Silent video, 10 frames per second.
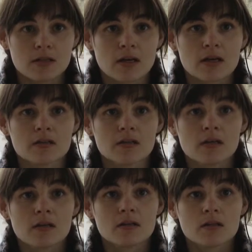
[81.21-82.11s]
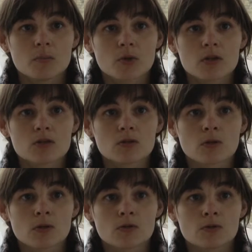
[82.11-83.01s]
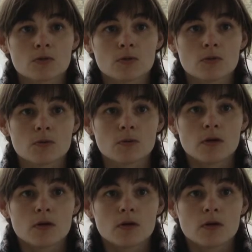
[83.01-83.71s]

that the book is going to